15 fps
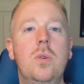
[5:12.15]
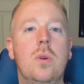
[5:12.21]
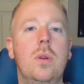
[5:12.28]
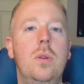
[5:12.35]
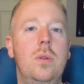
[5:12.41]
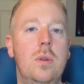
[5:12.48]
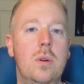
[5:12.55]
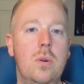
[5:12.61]
that you
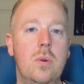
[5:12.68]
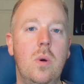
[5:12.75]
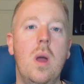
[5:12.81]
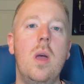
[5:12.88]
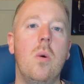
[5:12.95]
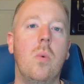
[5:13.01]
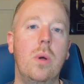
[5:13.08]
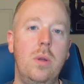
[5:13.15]
can do
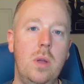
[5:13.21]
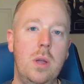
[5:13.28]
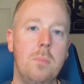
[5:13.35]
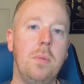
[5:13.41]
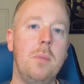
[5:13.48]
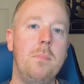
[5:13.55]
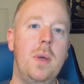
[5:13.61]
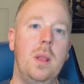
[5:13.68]
where you
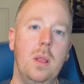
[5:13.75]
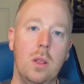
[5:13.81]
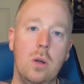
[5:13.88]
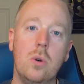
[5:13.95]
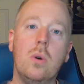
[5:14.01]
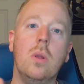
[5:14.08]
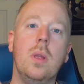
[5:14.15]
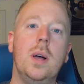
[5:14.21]
implement
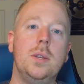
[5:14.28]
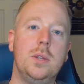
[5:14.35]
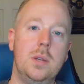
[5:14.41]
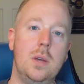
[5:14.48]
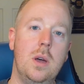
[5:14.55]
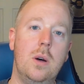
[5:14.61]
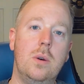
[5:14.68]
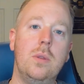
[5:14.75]
local
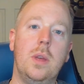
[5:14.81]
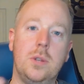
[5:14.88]
SEO,